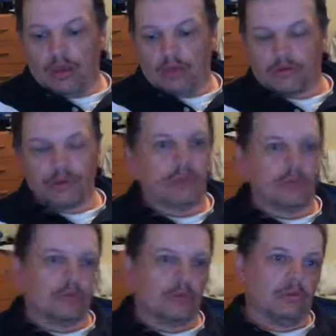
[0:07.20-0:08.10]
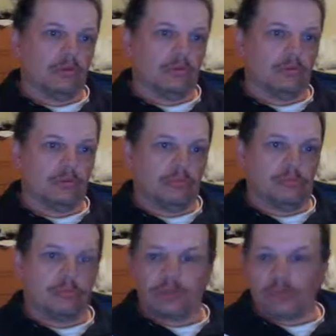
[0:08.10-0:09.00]
Okay,
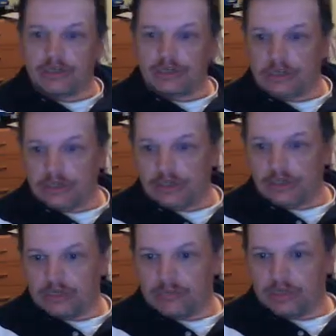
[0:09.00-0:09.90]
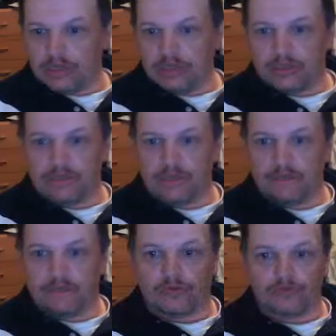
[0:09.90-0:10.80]
today's date is Monday the 7th
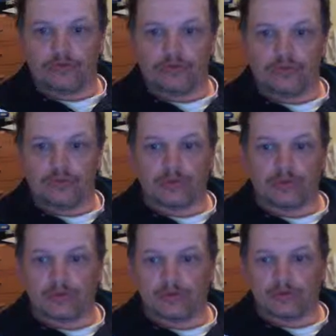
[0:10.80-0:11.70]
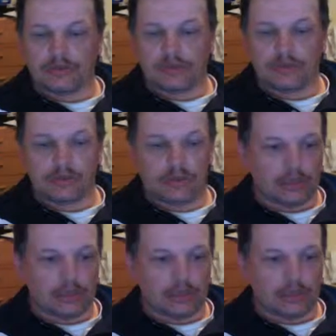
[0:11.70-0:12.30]
of October 2013,